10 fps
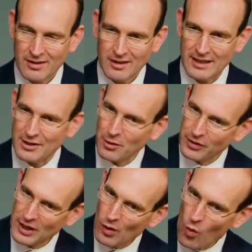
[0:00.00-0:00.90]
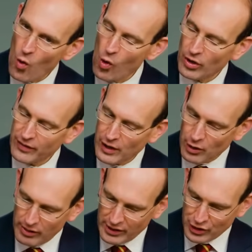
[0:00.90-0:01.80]
It is not the awe of a
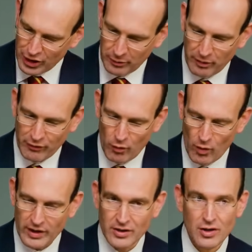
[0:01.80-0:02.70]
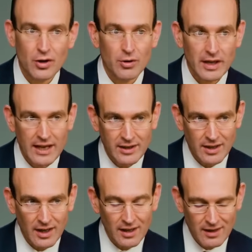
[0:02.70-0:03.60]
creature before his creator.